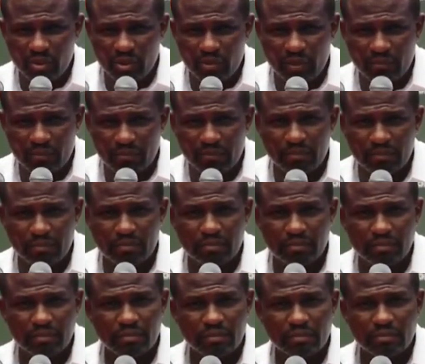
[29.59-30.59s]
problem.
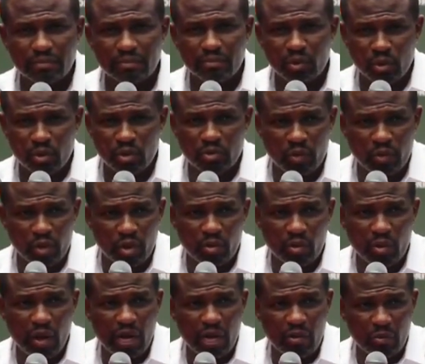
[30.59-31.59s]
Because we all
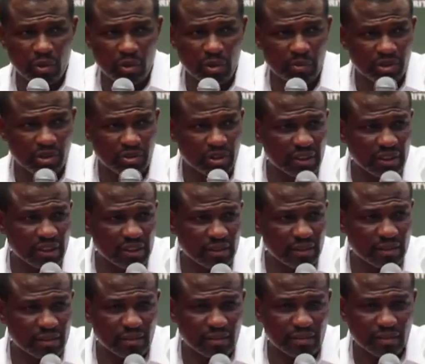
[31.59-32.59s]
know how we want to be
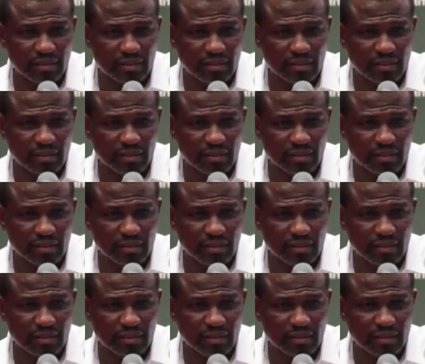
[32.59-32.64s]
treated.